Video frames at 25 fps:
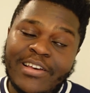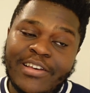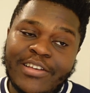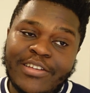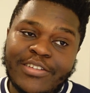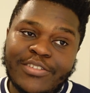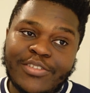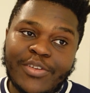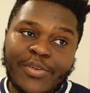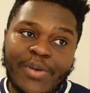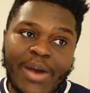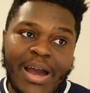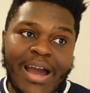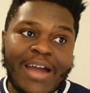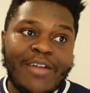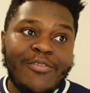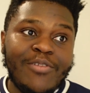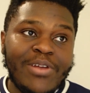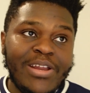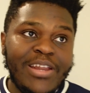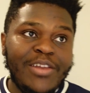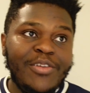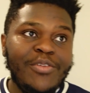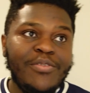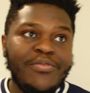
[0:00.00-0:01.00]
So I
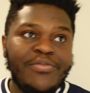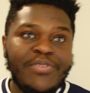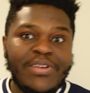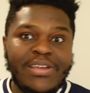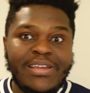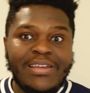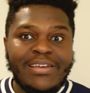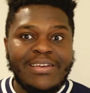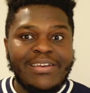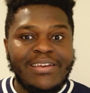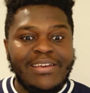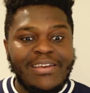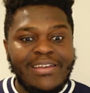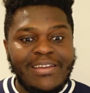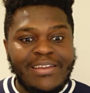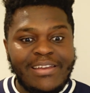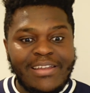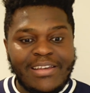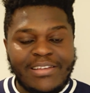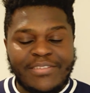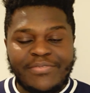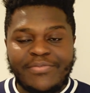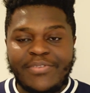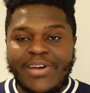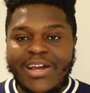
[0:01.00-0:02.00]
really do think in the
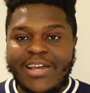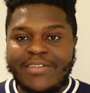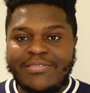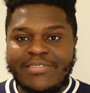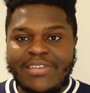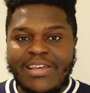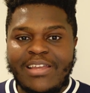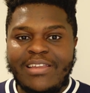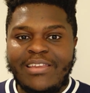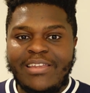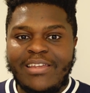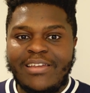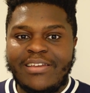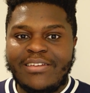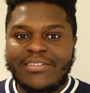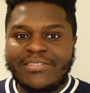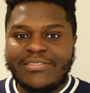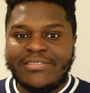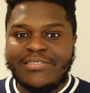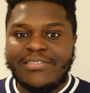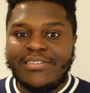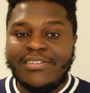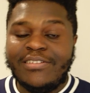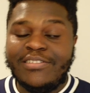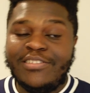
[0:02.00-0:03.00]
next 5-10
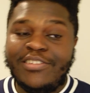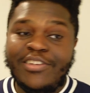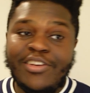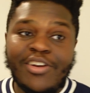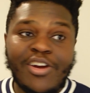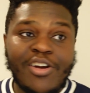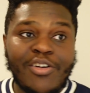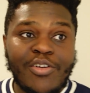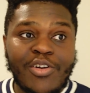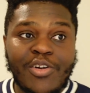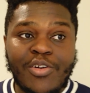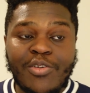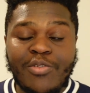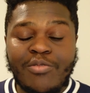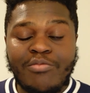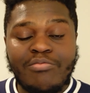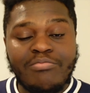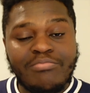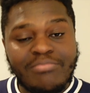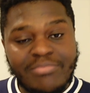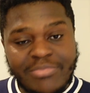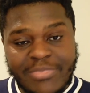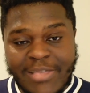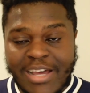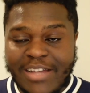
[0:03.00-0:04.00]
years, CRO,
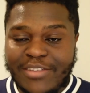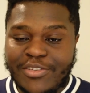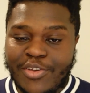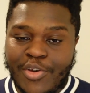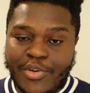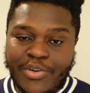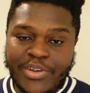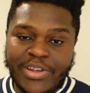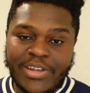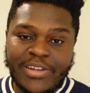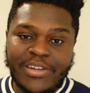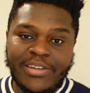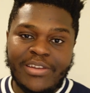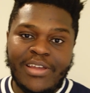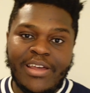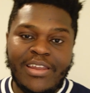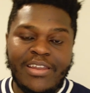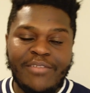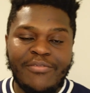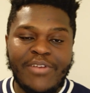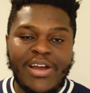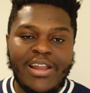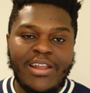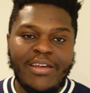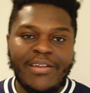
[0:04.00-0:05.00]
that token and the
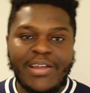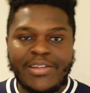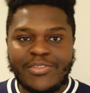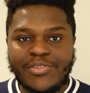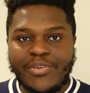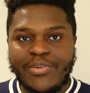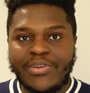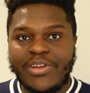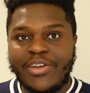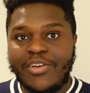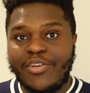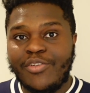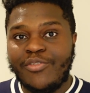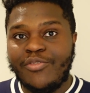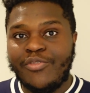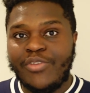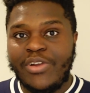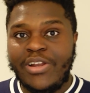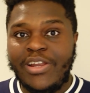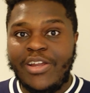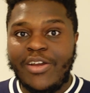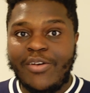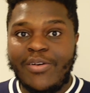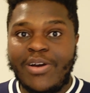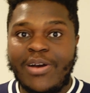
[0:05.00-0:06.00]
value of that token could
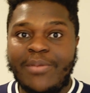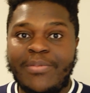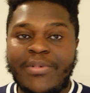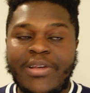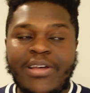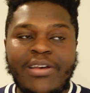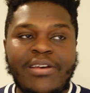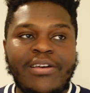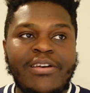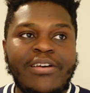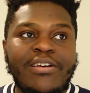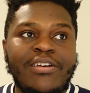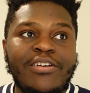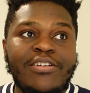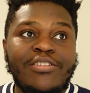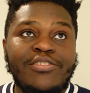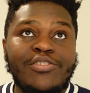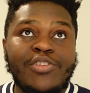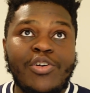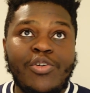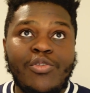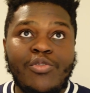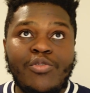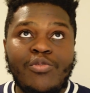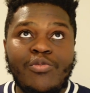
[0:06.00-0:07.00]
really go up.
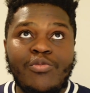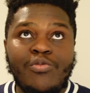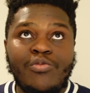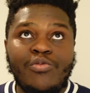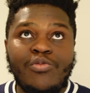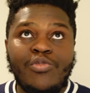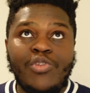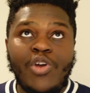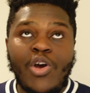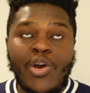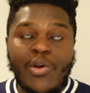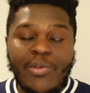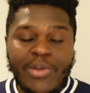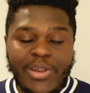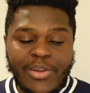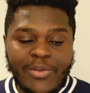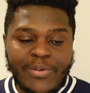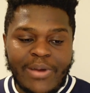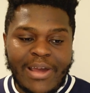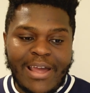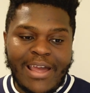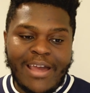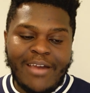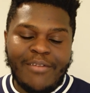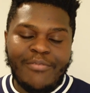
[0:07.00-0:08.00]
So not only do
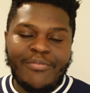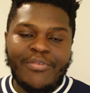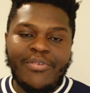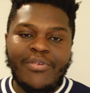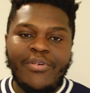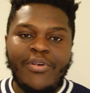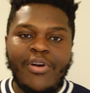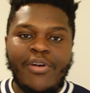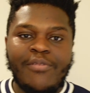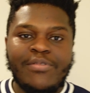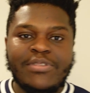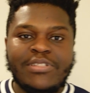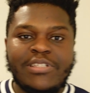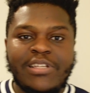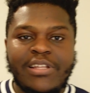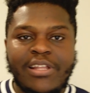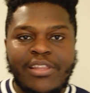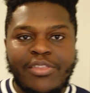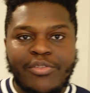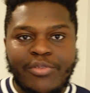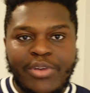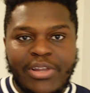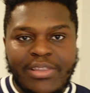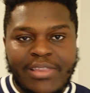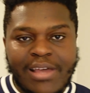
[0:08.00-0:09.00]
I have obviously the
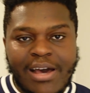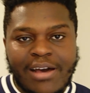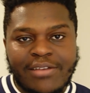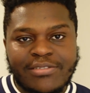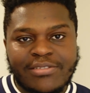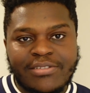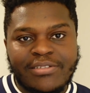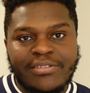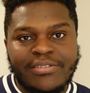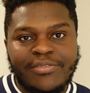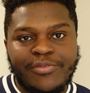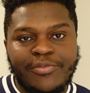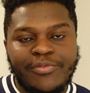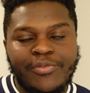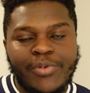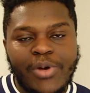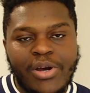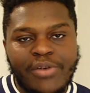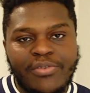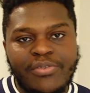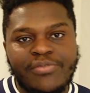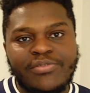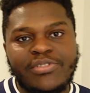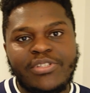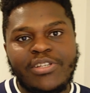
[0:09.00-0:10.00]
3,000
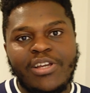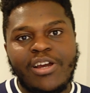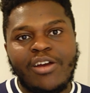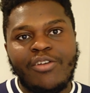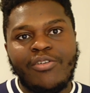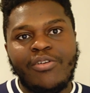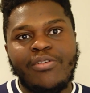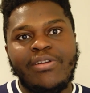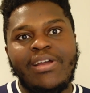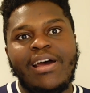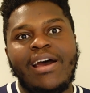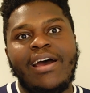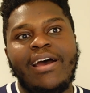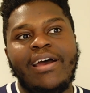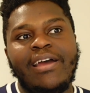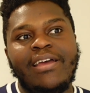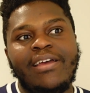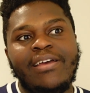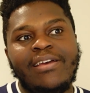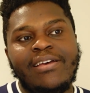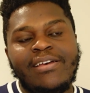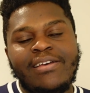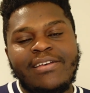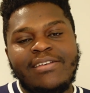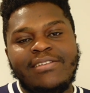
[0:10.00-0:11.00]
worth of CRO that I
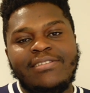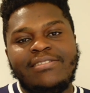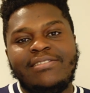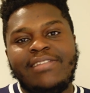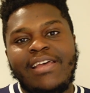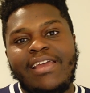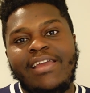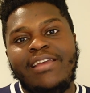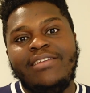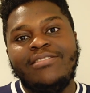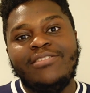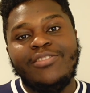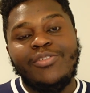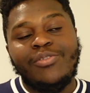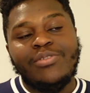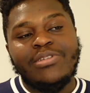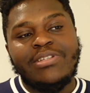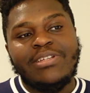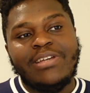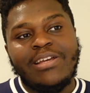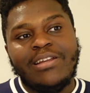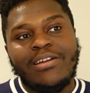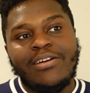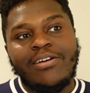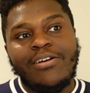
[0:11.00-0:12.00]
staked in order to
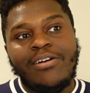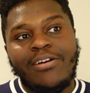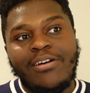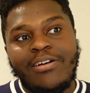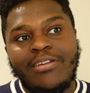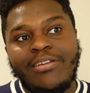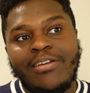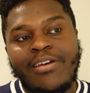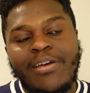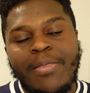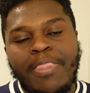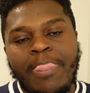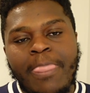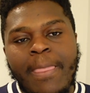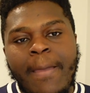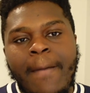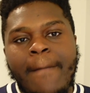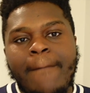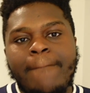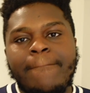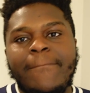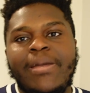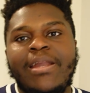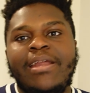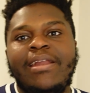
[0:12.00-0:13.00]
get the card,
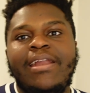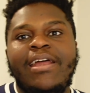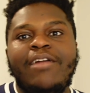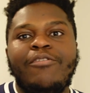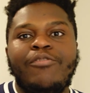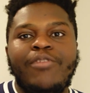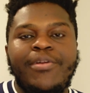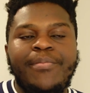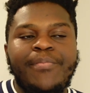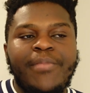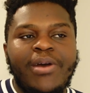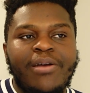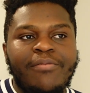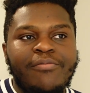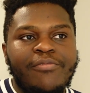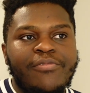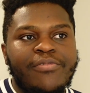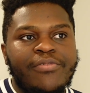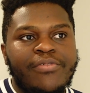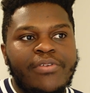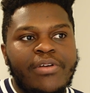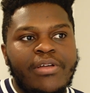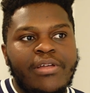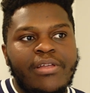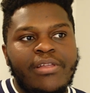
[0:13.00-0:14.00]
but then every
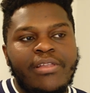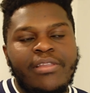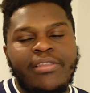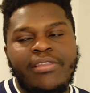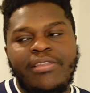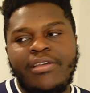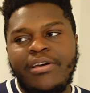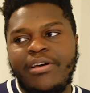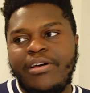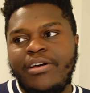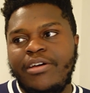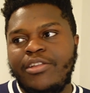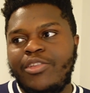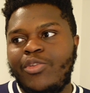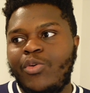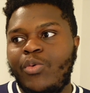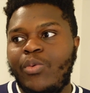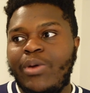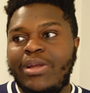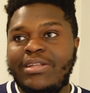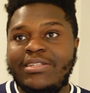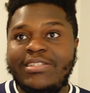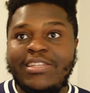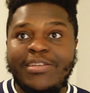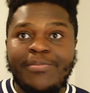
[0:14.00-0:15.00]
month, the
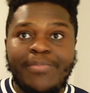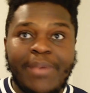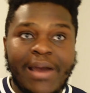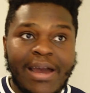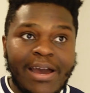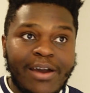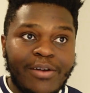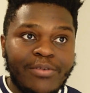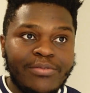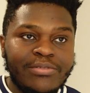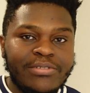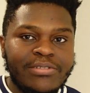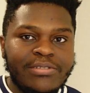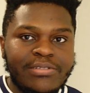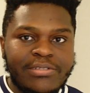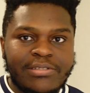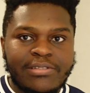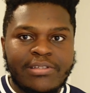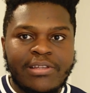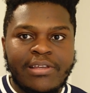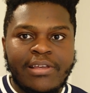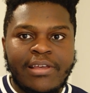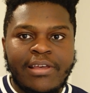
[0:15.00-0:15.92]
£20